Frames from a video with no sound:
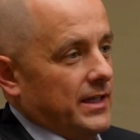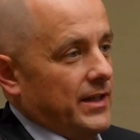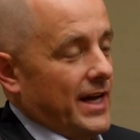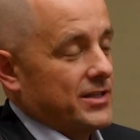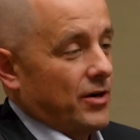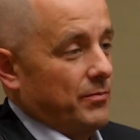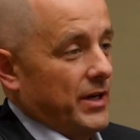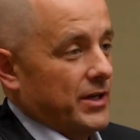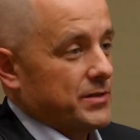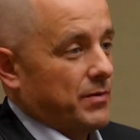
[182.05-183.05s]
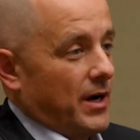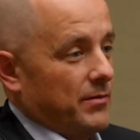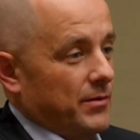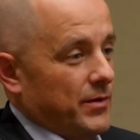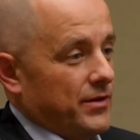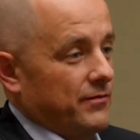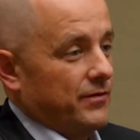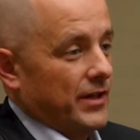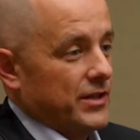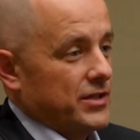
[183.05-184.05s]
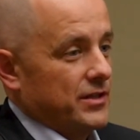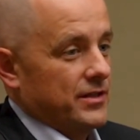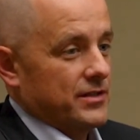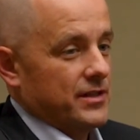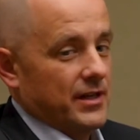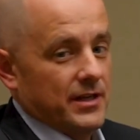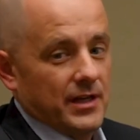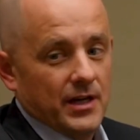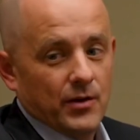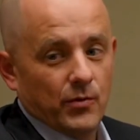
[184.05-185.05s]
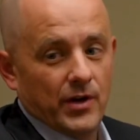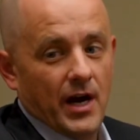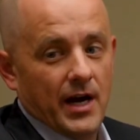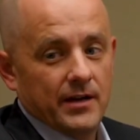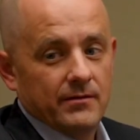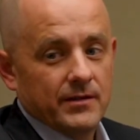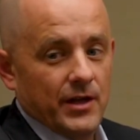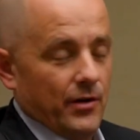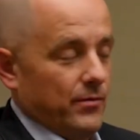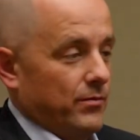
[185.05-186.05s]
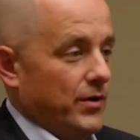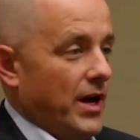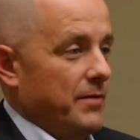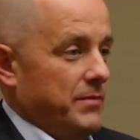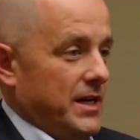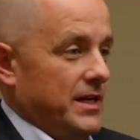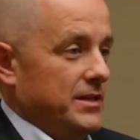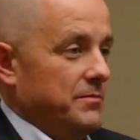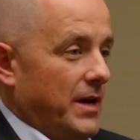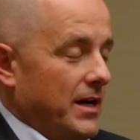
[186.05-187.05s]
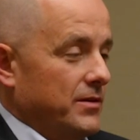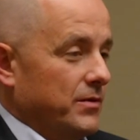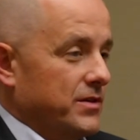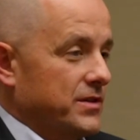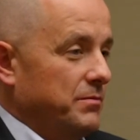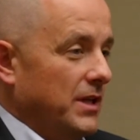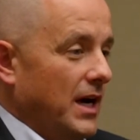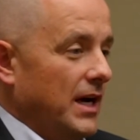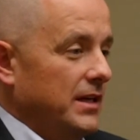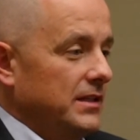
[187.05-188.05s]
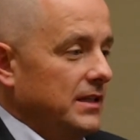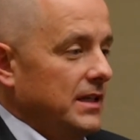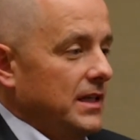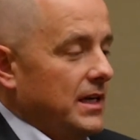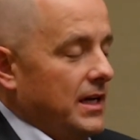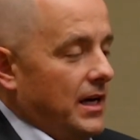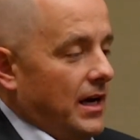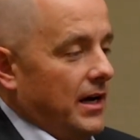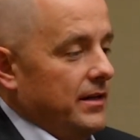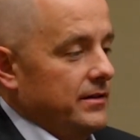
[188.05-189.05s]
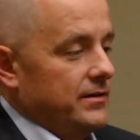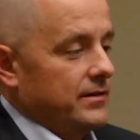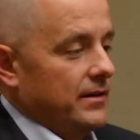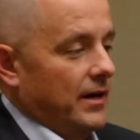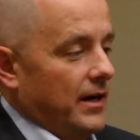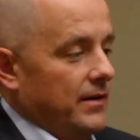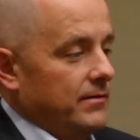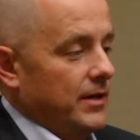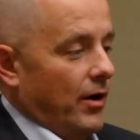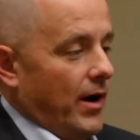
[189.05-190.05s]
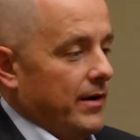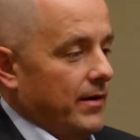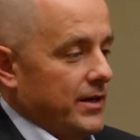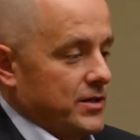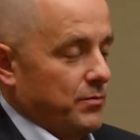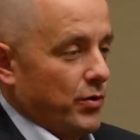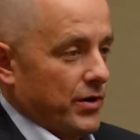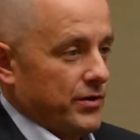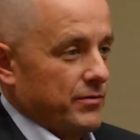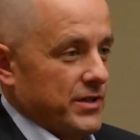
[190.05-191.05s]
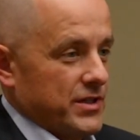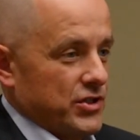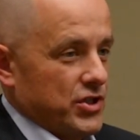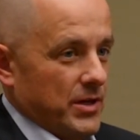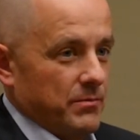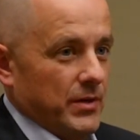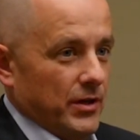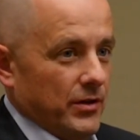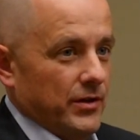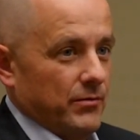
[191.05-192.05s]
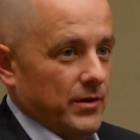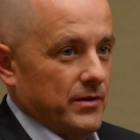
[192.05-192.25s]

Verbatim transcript: That's our biggest problem with inflation, is that we're not meeting demand with supply. And I supported the recent CHIP bill that